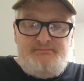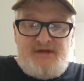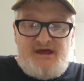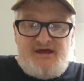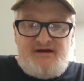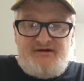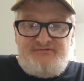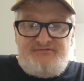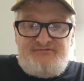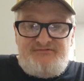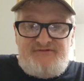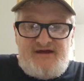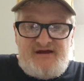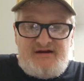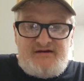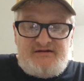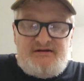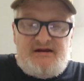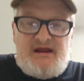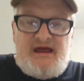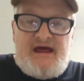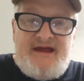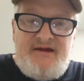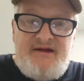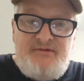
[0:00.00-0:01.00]
Matter of
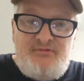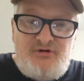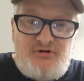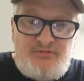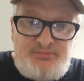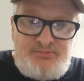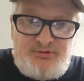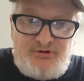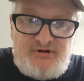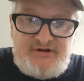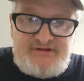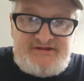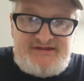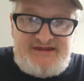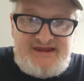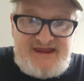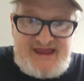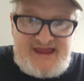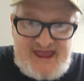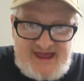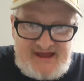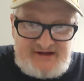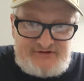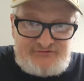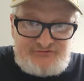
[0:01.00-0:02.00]
fact, I will put
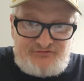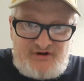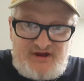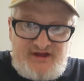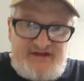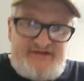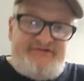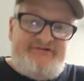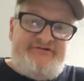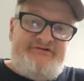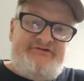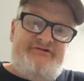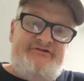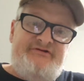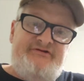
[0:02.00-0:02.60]
the address.